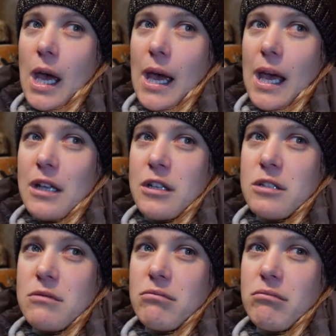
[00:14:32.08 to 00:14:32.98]

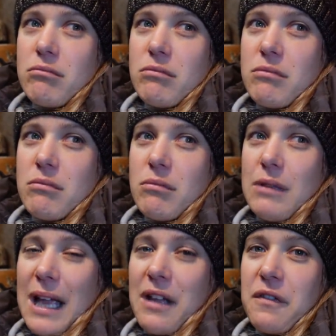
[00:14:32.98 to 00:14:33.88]
and
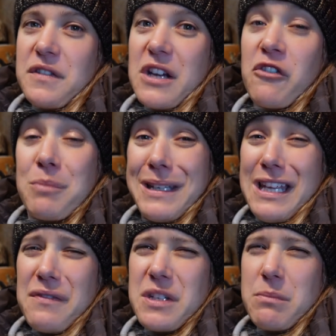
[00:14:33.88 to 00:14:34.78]
lack of
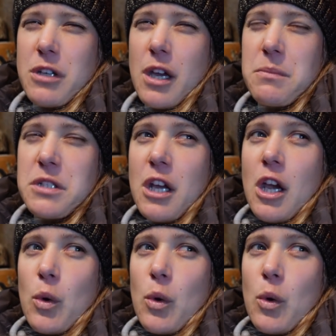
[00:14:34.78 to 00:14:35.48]
self-belief sometimes,